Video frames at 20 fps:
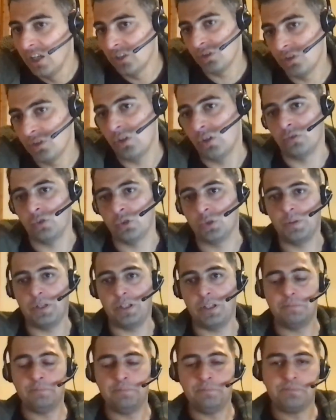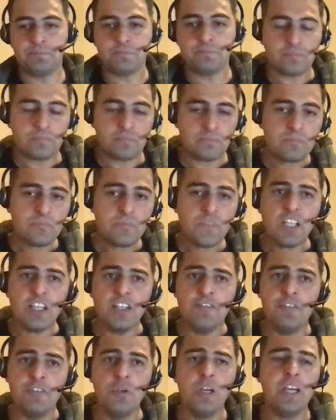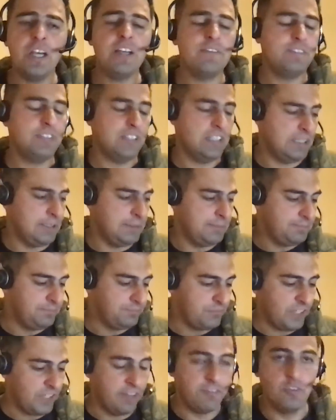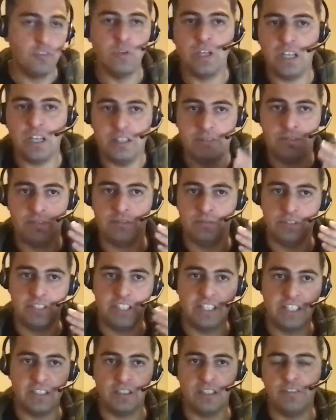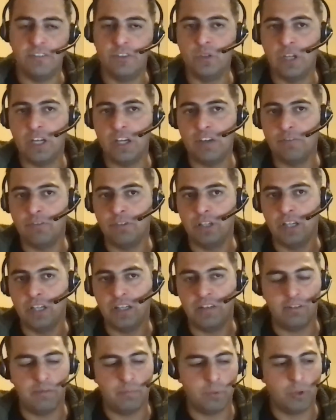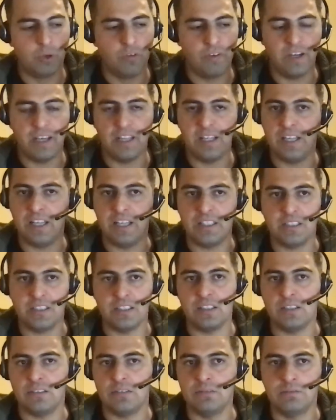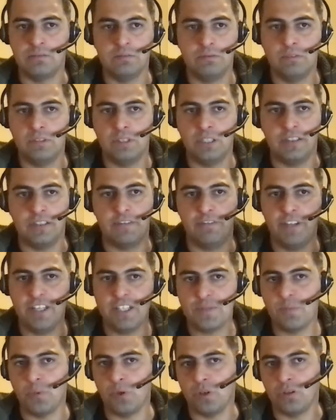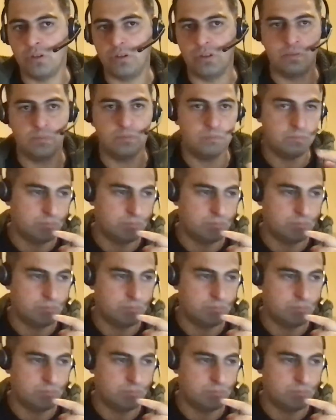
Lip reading: So look, Usman, if you have if you have a profile at Facebook or